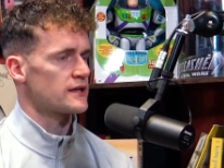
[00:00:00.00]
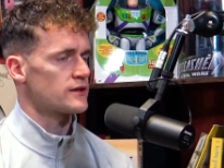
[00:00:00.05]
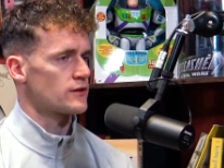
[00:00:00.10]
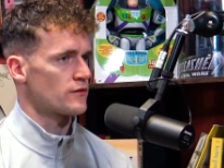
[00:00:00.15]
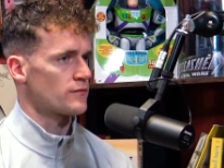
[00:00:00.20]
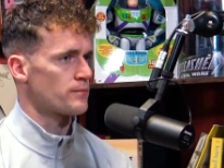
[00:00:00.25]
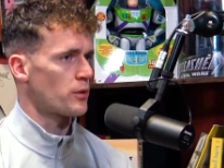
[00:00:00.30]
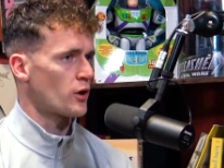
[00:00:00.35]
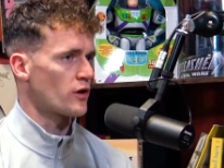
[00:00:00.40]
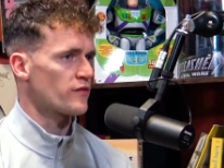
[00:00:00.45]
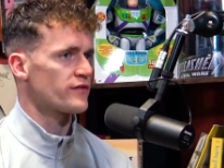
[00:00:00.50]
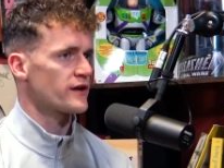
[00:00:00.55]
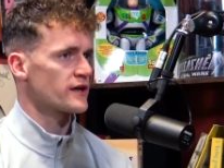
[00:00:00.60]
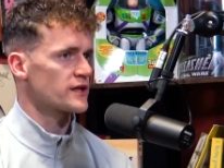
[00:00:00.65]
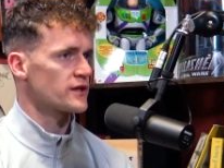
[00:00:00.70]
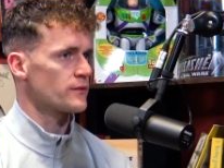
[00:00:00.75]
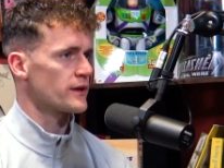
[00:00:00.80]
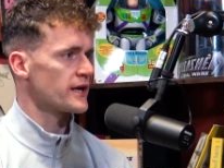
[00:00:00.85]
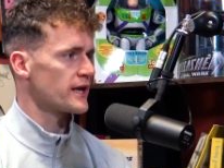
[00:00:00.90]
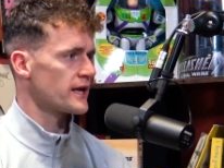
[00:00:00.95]
They're perfect
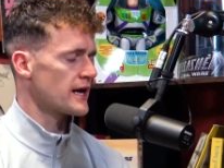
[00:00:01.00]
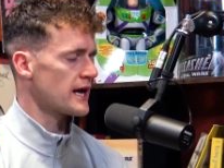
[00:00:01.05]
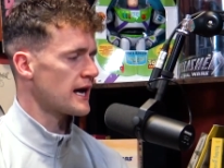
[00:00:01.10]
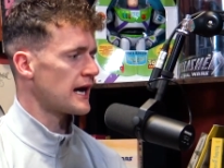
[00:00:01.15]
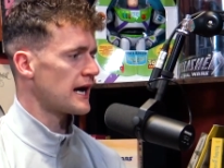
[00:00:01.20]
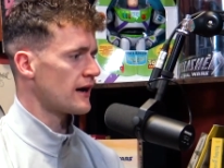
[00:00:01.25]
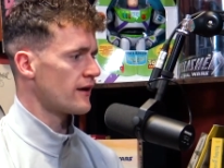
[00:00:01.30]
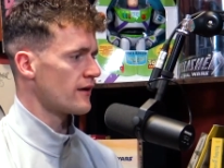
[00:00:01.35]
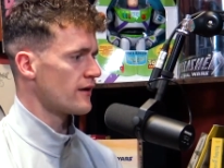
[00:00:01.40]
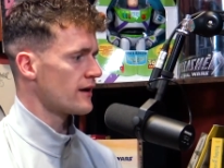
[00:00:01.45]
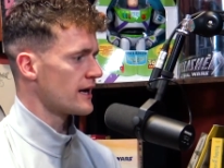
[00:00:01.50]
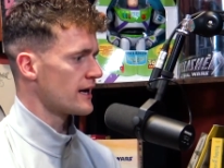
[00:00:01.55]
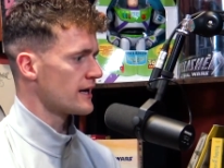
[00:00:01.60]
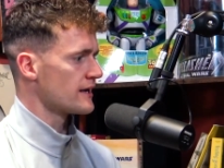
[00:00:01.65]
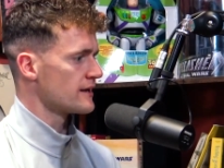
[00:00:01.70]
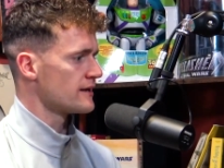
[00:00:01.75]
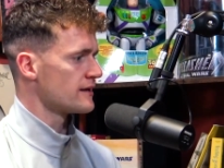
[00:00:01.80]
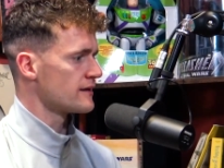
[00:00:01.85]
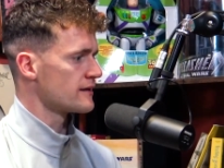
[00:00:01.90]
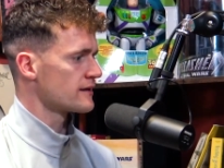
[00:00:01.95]
the way they are,
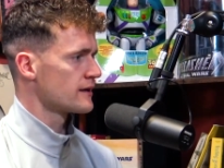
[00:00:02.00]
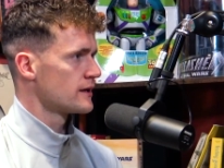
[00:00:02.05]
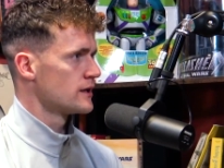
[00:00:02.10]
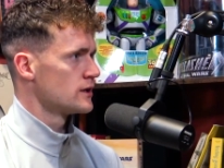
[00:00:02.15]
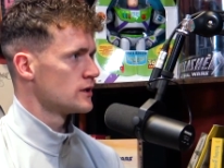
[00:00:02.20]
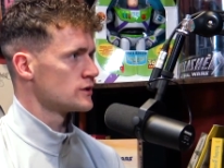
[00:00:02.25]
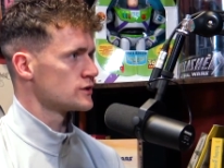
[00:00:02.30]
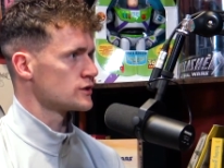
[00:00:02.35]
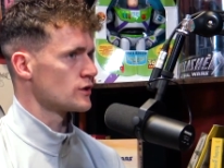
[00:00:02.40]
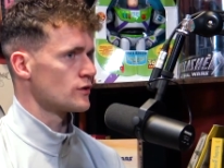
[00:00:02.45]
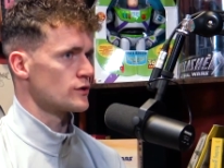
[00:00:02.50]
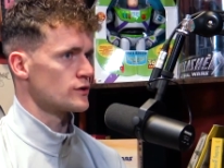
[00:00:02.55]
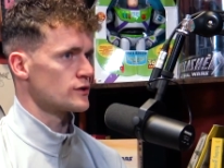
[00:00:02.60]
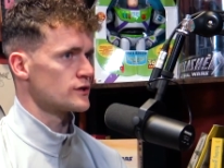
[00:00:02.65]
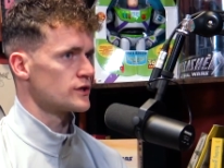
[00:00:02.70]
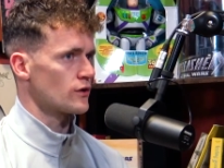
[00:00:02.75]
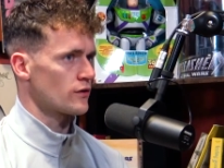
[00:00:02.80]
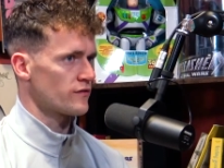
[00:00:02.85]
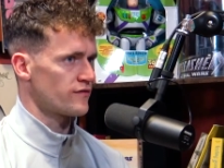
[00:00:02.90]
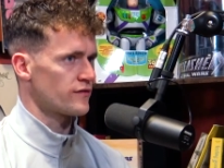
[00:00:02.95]
and you know,
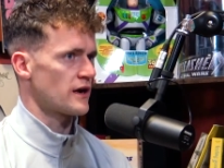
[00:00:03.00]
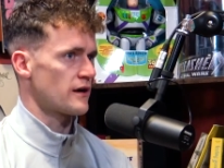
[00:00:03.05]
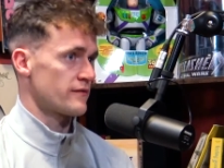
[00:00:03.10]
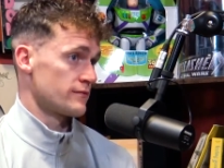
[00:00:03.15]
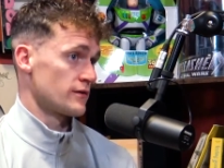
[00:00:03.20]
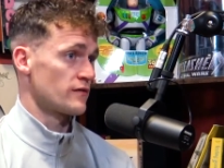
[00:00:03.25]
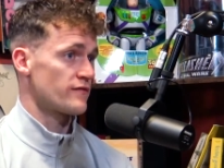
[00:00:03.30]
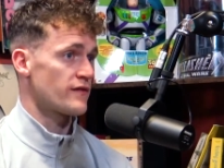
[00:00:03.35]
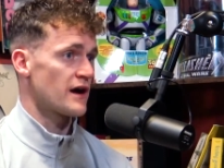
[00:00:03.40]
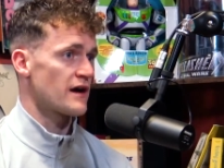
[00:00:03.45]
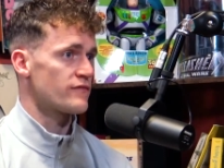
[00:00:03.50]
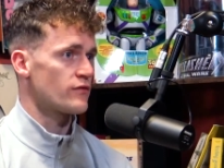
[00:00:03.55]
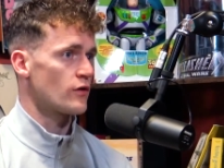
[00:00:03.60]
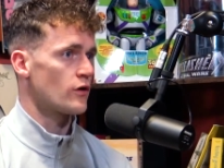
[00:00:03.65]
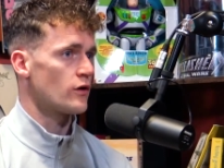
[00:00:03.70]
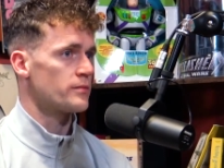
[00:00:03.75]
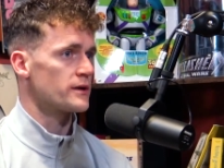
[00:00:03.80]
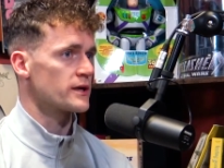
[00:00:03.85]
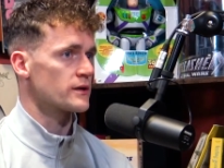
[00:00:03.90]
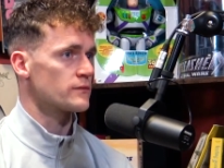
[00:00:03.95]
you're fat, you're
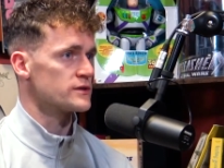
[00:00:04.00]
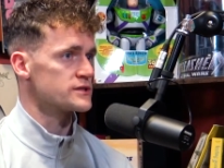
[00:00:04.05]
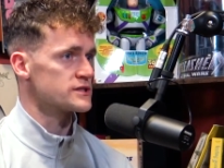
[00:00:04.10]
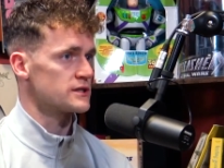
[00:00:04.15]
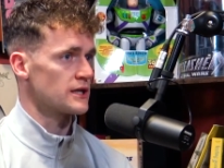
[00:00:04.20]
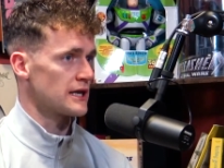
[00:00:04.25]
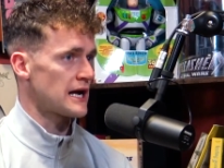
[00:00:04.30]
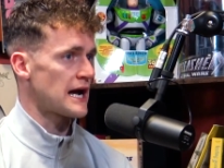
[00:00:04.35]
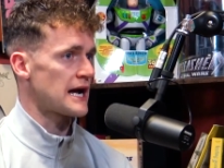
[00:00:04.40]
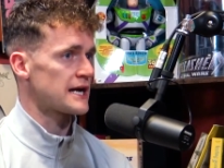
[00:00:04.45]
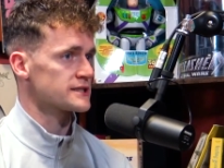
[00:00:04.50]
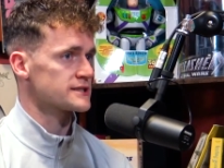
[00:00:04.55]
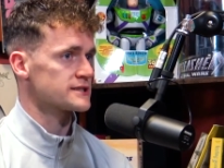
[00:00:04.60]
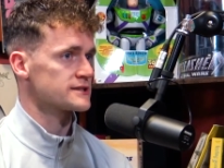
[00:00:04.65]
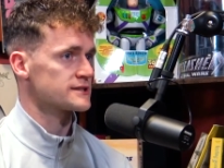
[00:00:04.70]
fatphobic was the last